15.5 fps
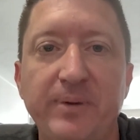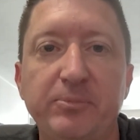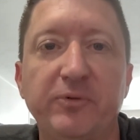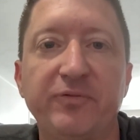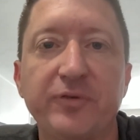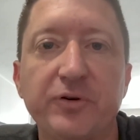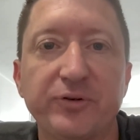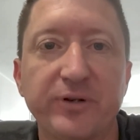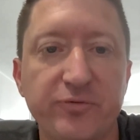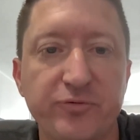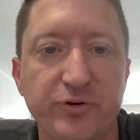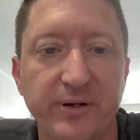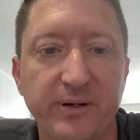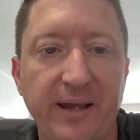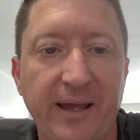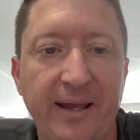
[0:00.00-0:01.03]
People feel
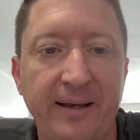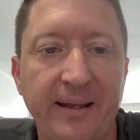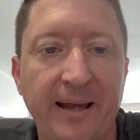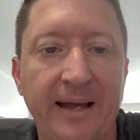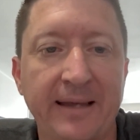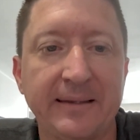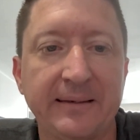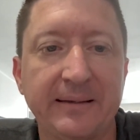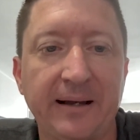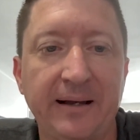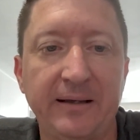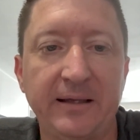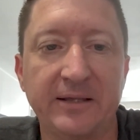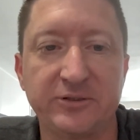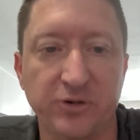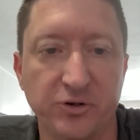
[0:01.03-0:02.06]
different, and
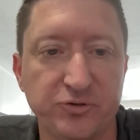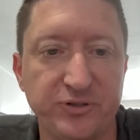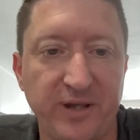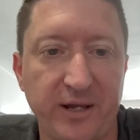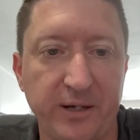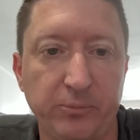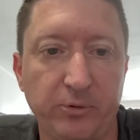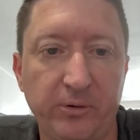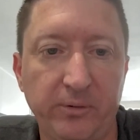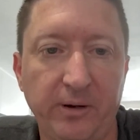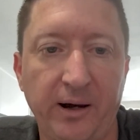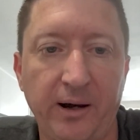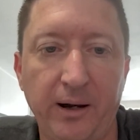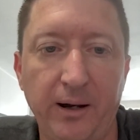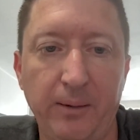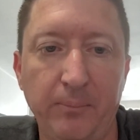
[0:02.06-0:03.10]
it's understandable.
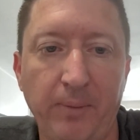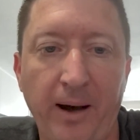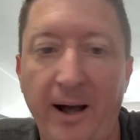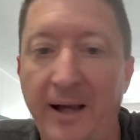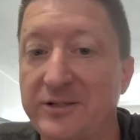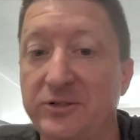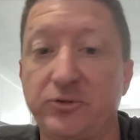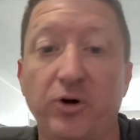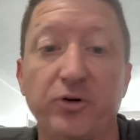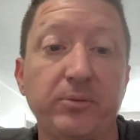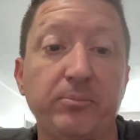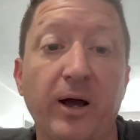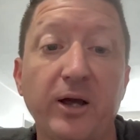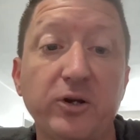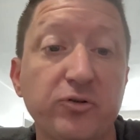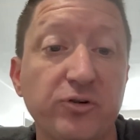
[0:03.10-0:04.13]
I started
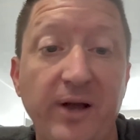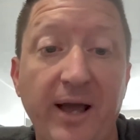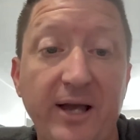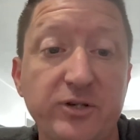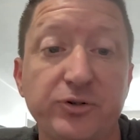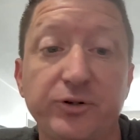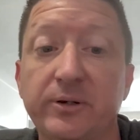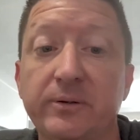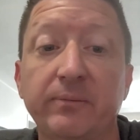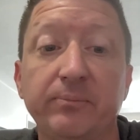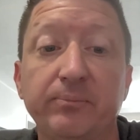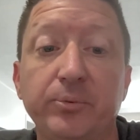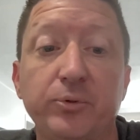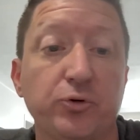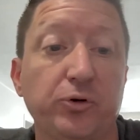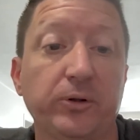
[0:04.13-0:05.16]
my career actually
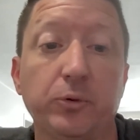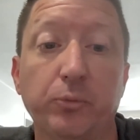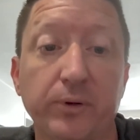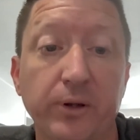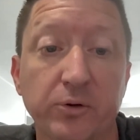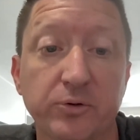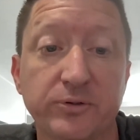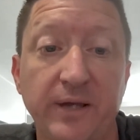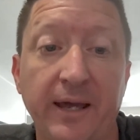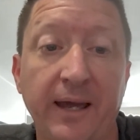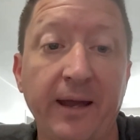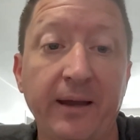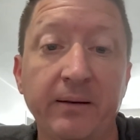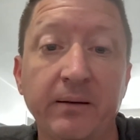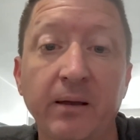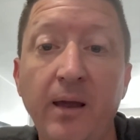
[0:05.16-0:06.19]
purely Windows,
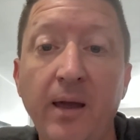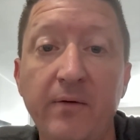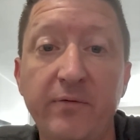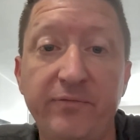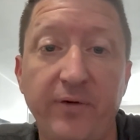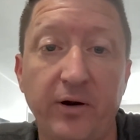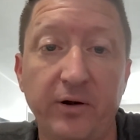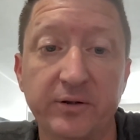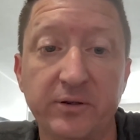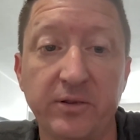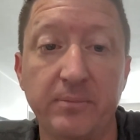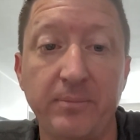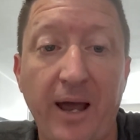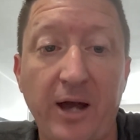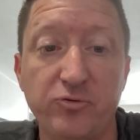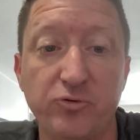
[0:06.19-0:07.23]
and fell into
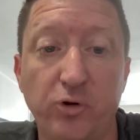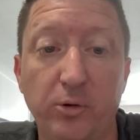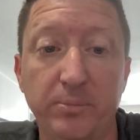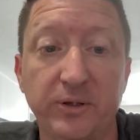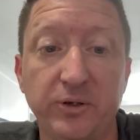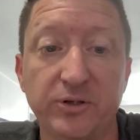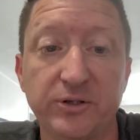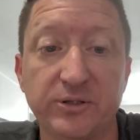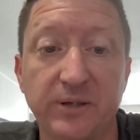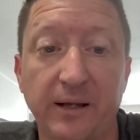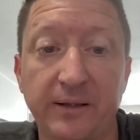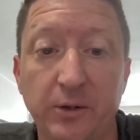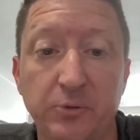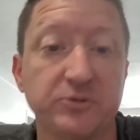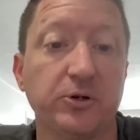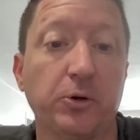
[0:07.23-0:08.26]
the Mac role because
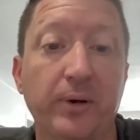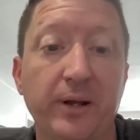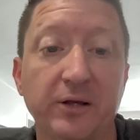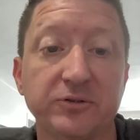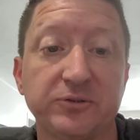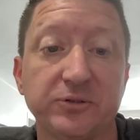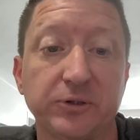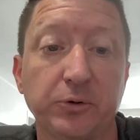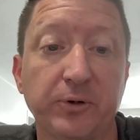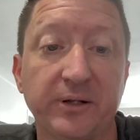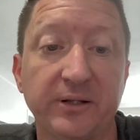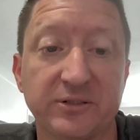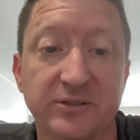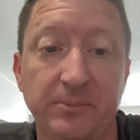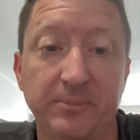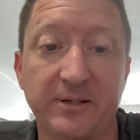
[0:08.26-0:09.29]
there was no one else to do it,
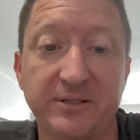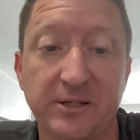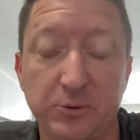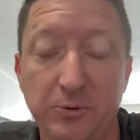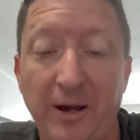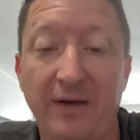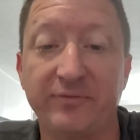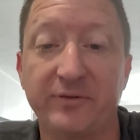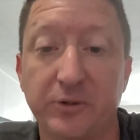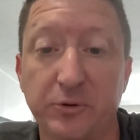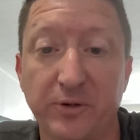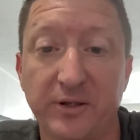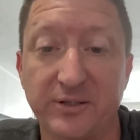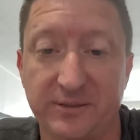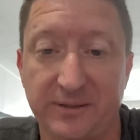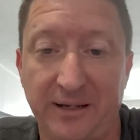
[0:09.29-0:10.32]
and somebody said, you have to do
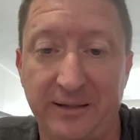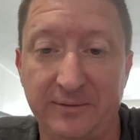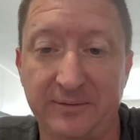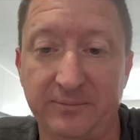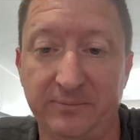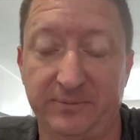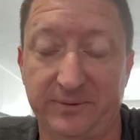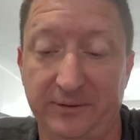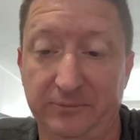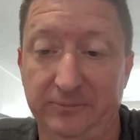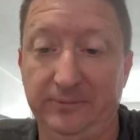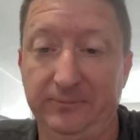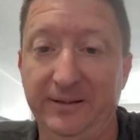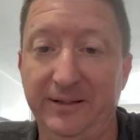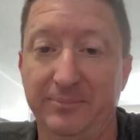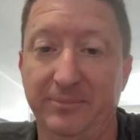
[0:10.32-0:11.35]
this. And I was like,
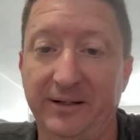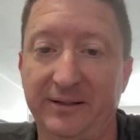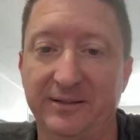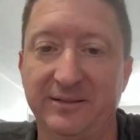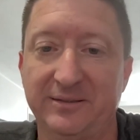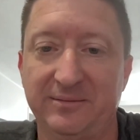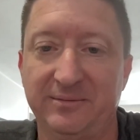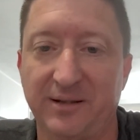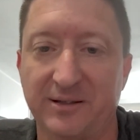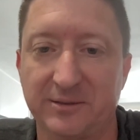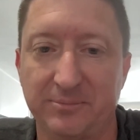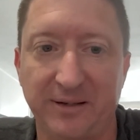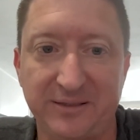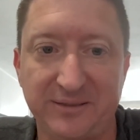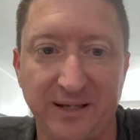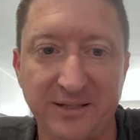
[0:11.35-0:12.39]
well, wait a minute, this doesn't
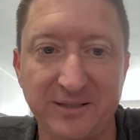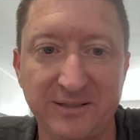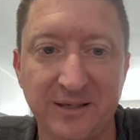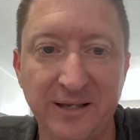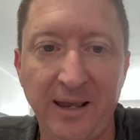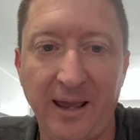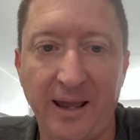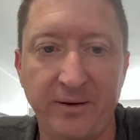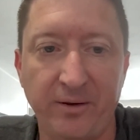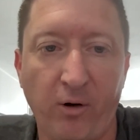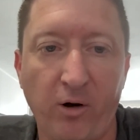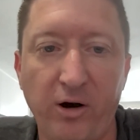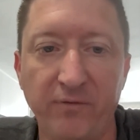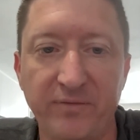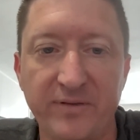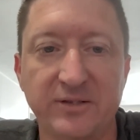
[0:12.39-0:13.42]
make sense. And
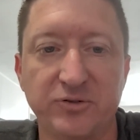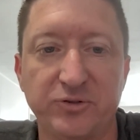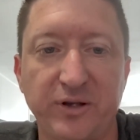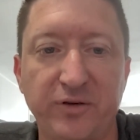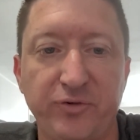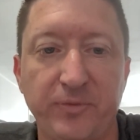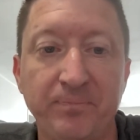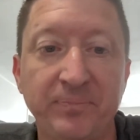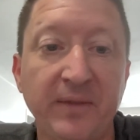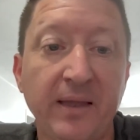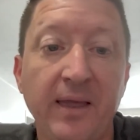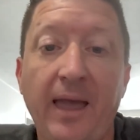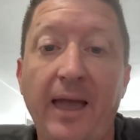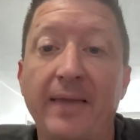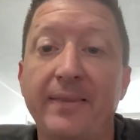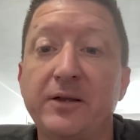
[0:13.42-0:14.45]
all of these are different.
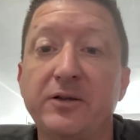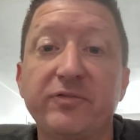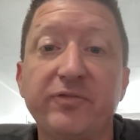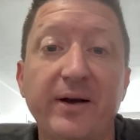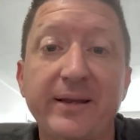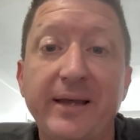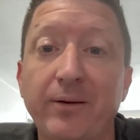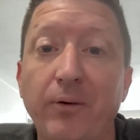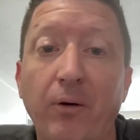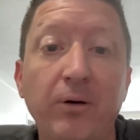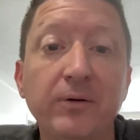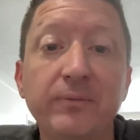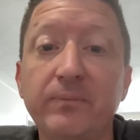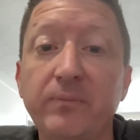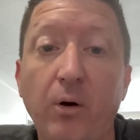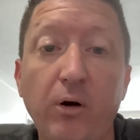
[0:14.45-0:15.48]
And then you find out
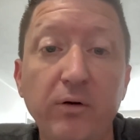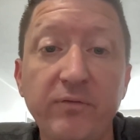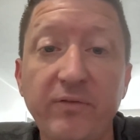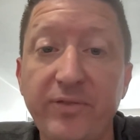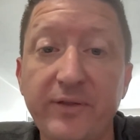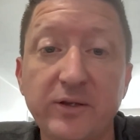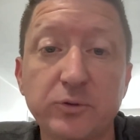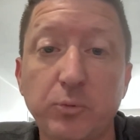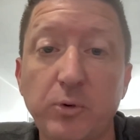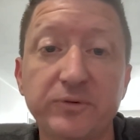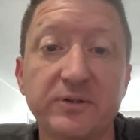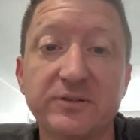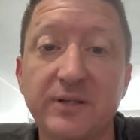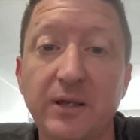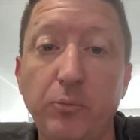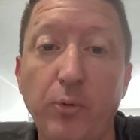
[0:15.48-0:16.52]
all of the things work
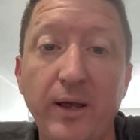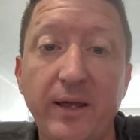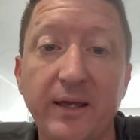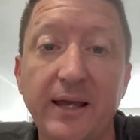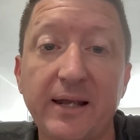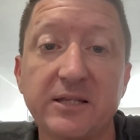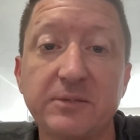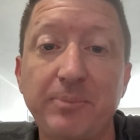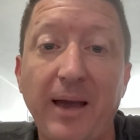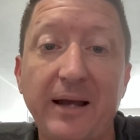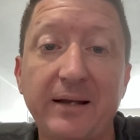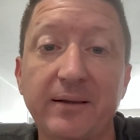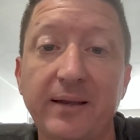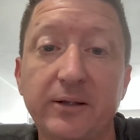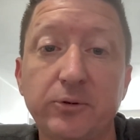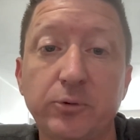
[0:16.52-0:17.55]
the same way. Again, it's back
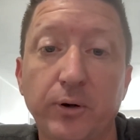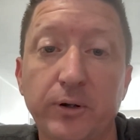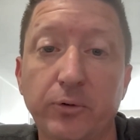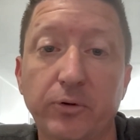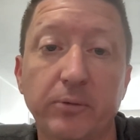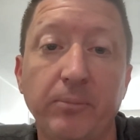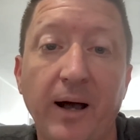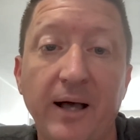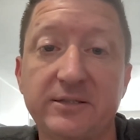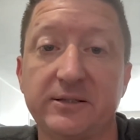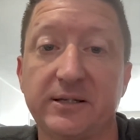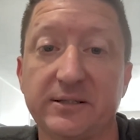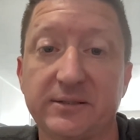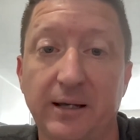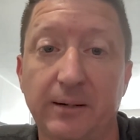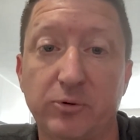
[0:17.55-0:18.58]
to that Toyota Mazda
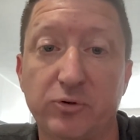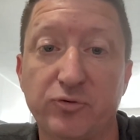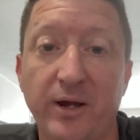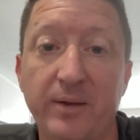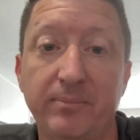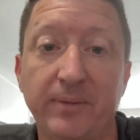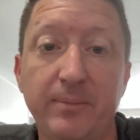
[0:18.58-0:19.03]
example, right?